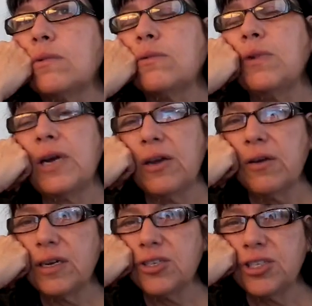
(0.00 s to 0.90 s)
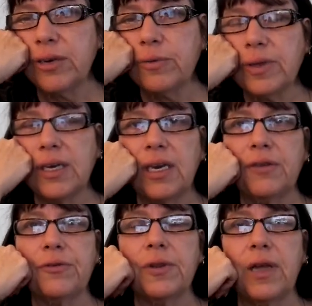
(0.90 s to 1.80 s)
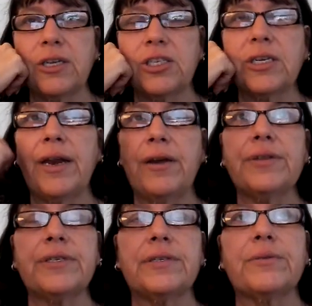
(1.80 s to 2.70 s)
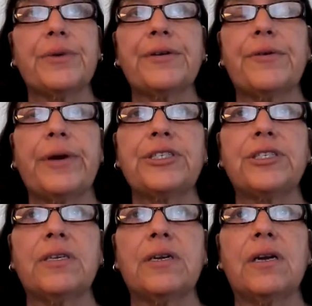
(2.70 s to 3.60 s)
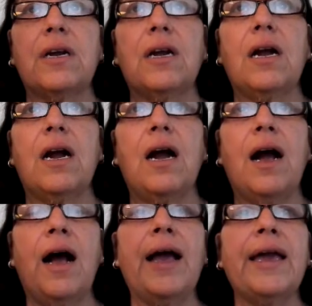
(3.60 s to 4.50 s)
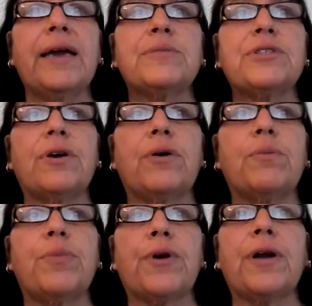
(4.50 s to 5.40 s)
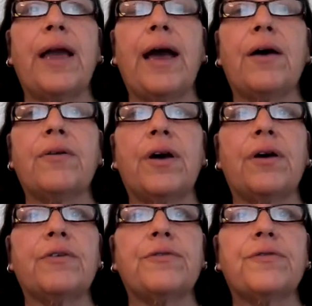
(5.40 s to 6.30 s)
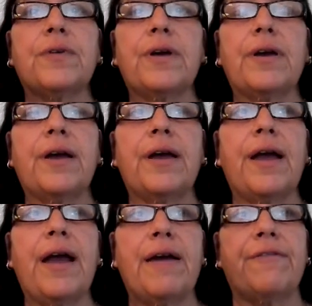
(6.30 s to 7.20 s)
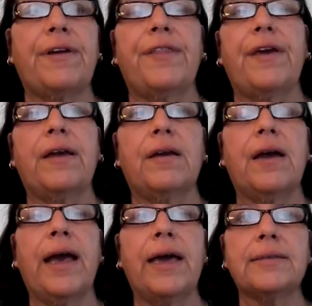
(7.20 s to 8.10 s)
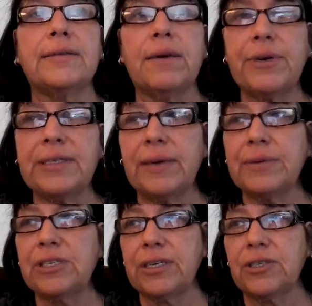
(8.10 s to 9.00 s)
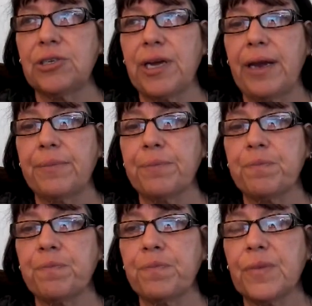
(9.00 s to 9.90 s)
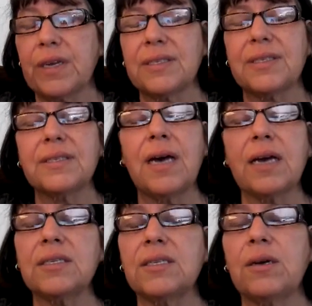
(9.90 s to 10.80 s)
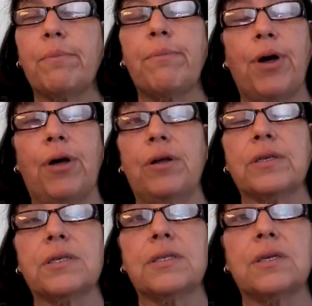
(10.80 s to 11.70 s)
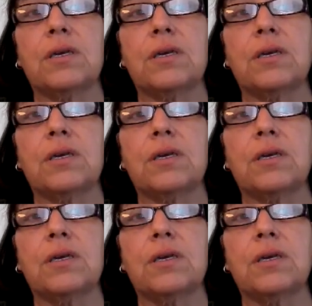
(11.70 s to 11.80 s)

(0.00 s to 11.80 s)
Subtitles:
What do you guys generally eat for lunch? And I know this is a weird question. I am so burnt out of everything. I had a Subway sandwich yesterday. Sucked balls.